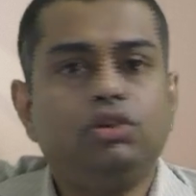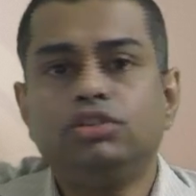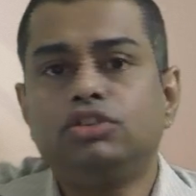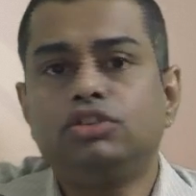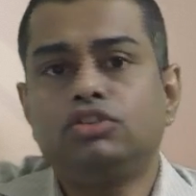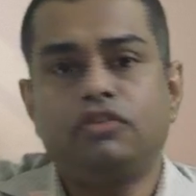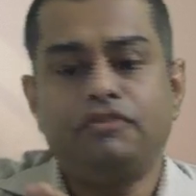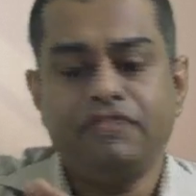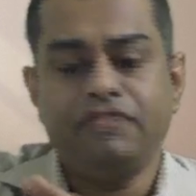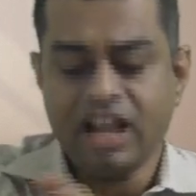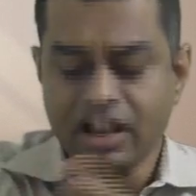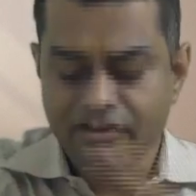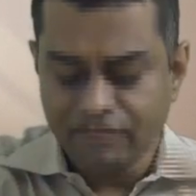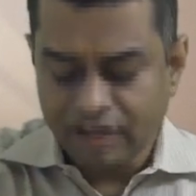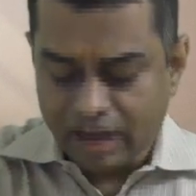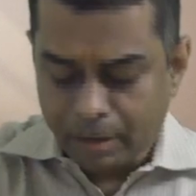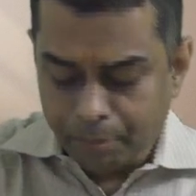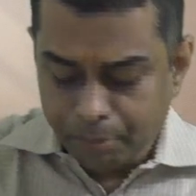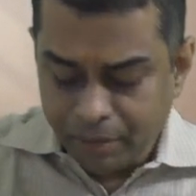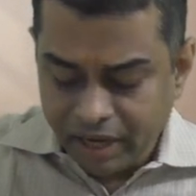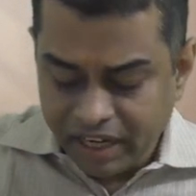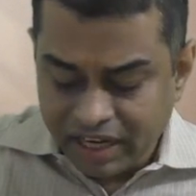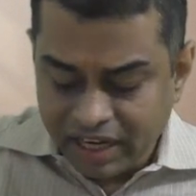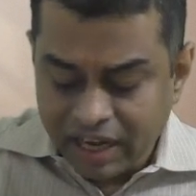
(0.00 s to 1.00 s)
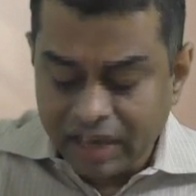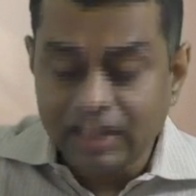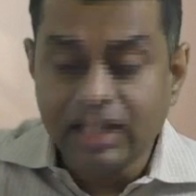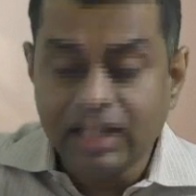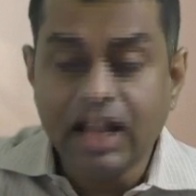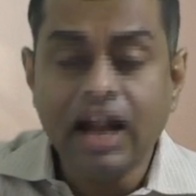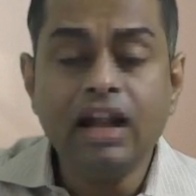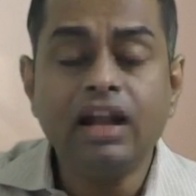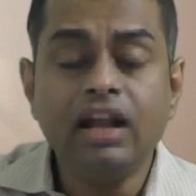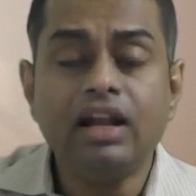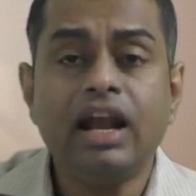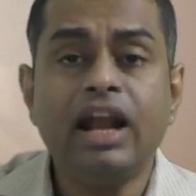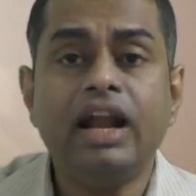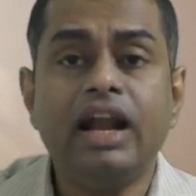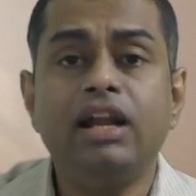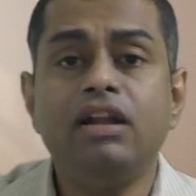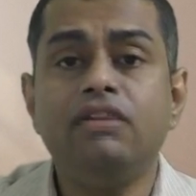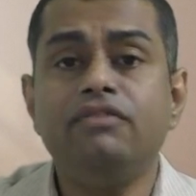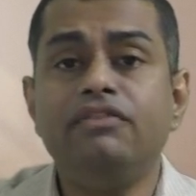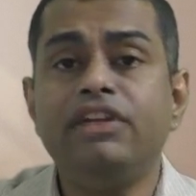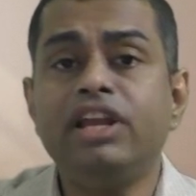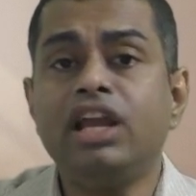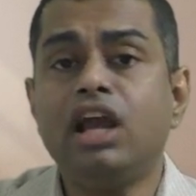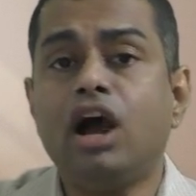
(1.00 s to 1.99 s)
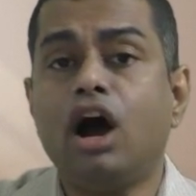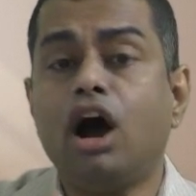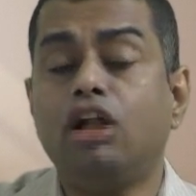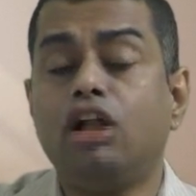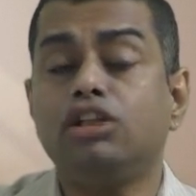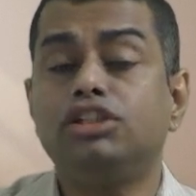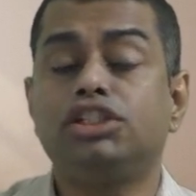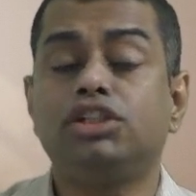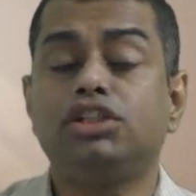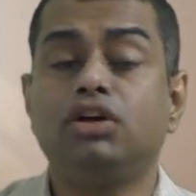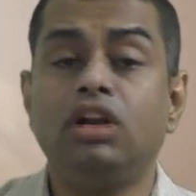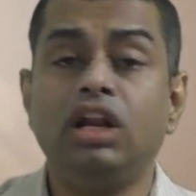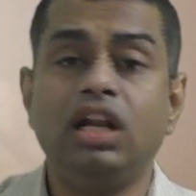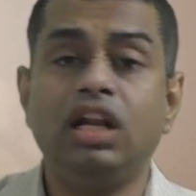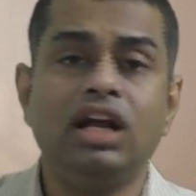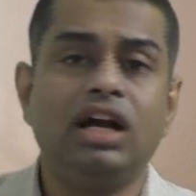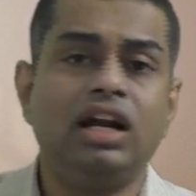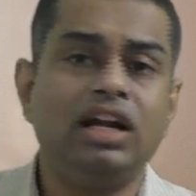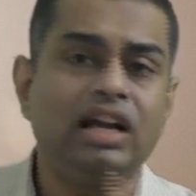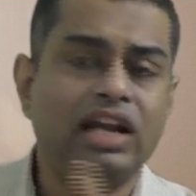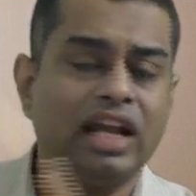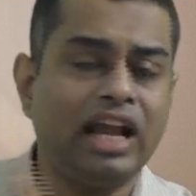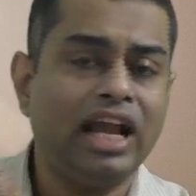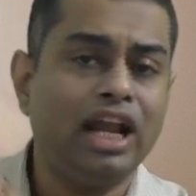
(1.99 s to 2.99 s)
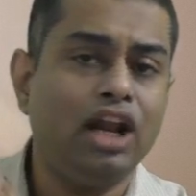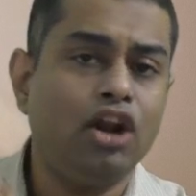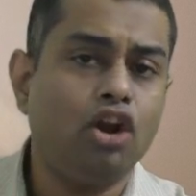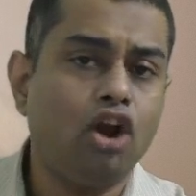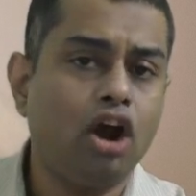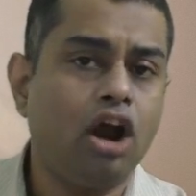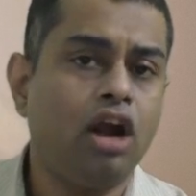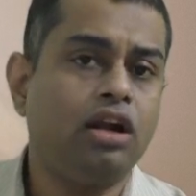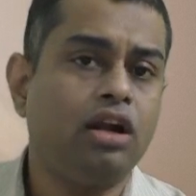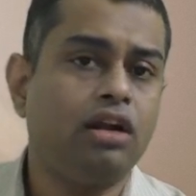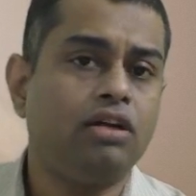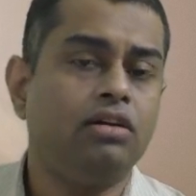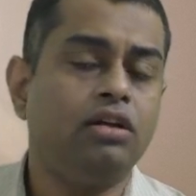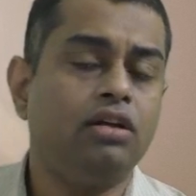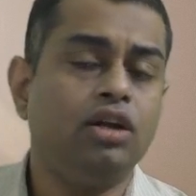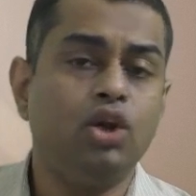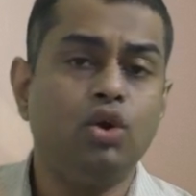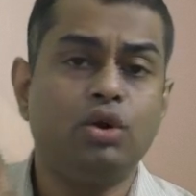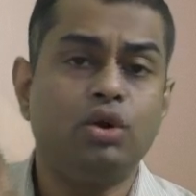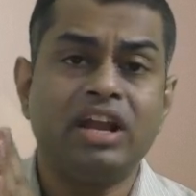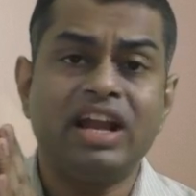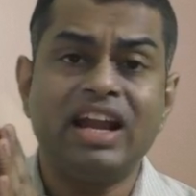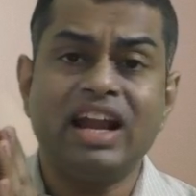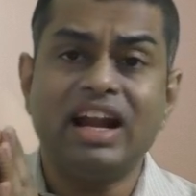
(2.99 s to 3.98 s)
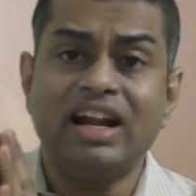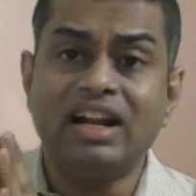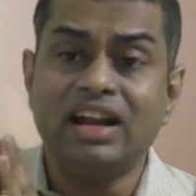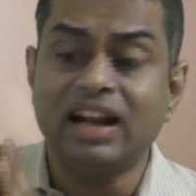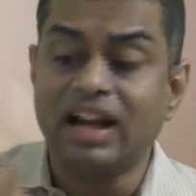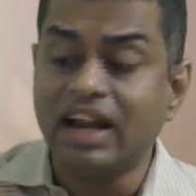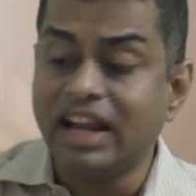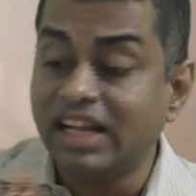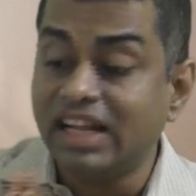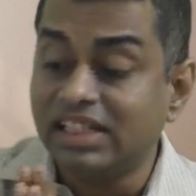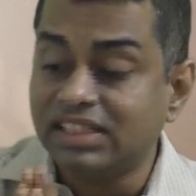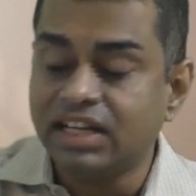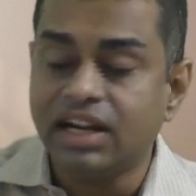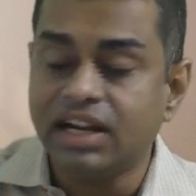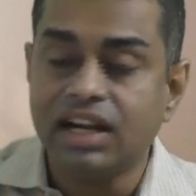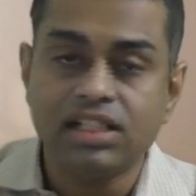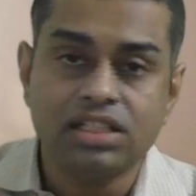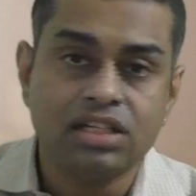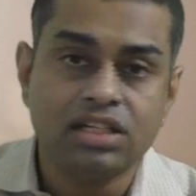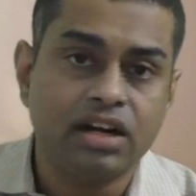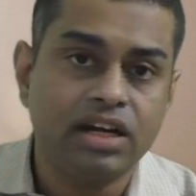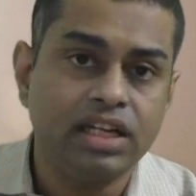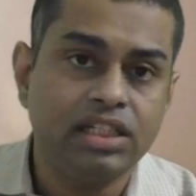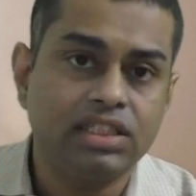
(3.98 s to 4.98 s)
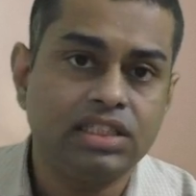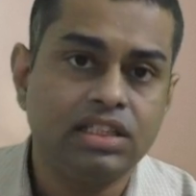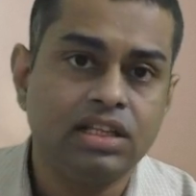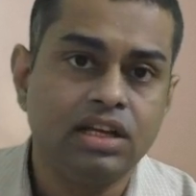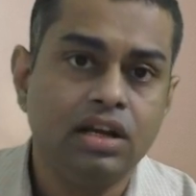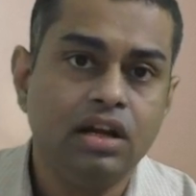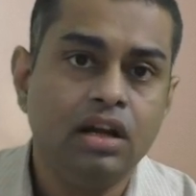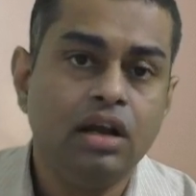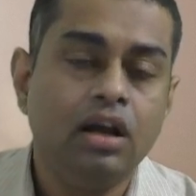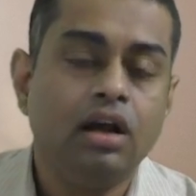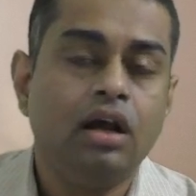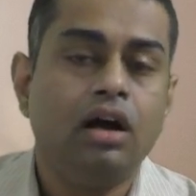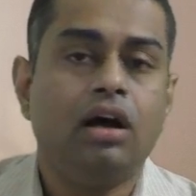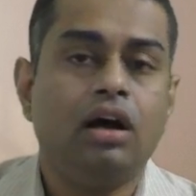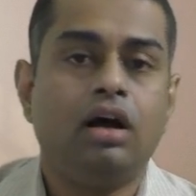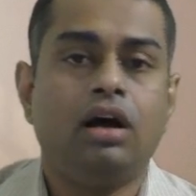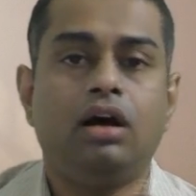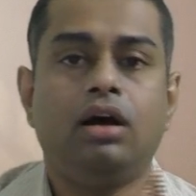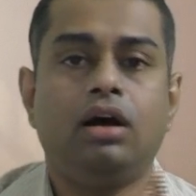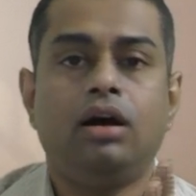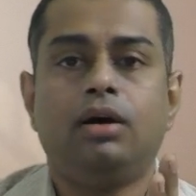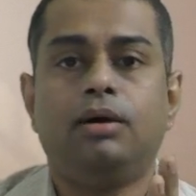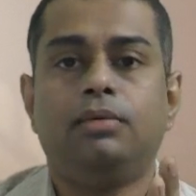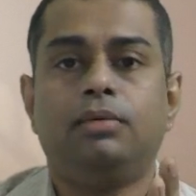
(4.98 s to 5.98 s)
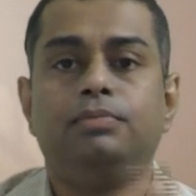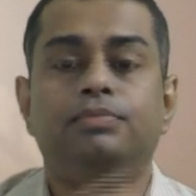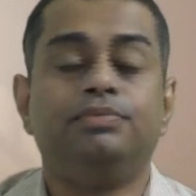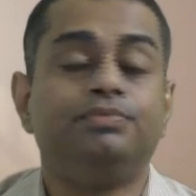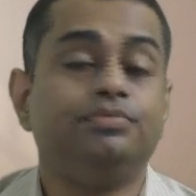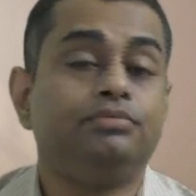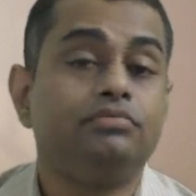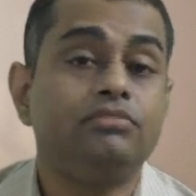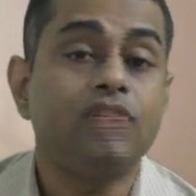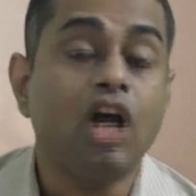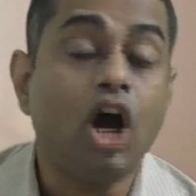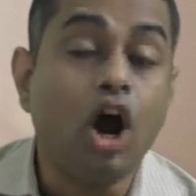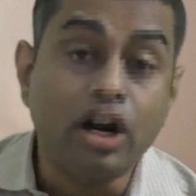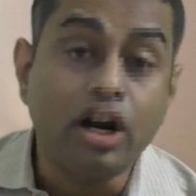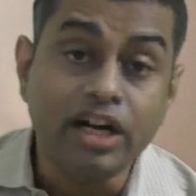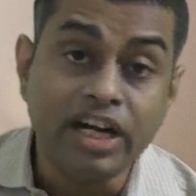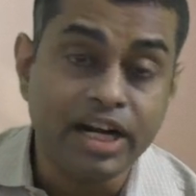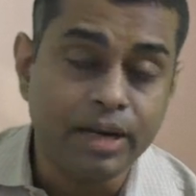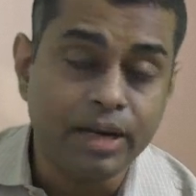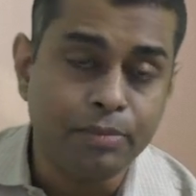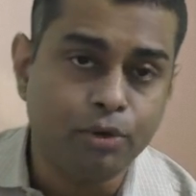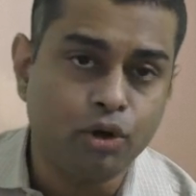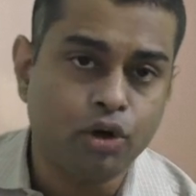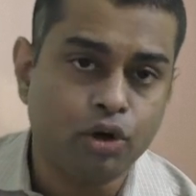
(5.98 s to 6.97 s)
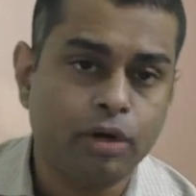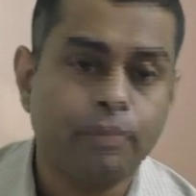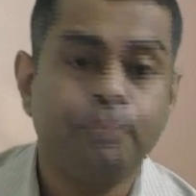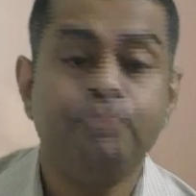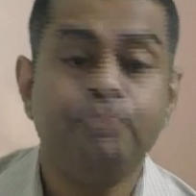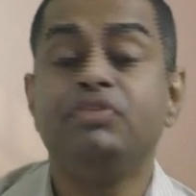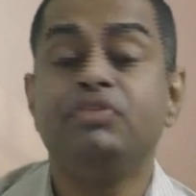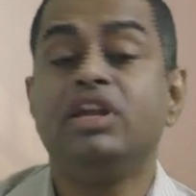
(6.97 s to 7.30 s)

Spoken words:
So we have completed that, and we also learned a lot looking at Reliance Industries audit report.